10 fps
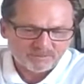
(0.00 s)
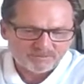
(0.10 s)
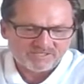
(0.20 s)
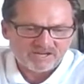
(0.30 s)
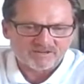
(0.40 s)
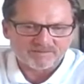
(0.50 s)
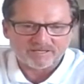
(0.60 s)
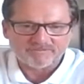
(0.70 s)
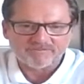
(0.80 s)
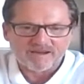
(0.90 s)
Putin's going
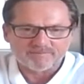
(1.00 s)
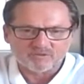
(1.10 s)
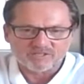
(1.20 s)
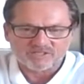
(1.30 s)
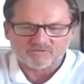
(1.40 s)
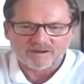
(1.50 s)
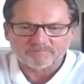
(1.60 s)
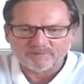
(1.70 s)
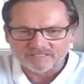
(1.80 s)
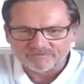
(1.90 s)
to be far more
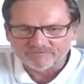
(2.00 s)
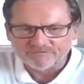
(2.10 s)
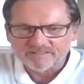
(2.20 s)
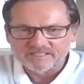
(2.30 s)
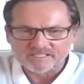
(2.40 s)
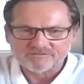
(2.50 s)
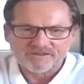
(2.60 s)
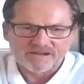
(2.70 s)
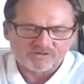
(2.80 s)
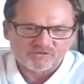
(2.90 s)
disruptive as
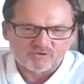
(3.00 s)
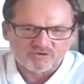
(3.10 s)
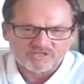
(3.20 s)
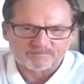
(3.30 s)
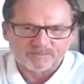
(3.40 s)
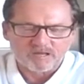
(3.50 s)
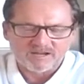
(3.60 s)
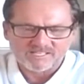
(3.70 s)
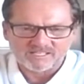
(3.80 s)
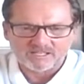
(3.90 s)
far as crude
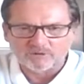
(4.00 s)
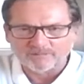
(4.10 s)
supplies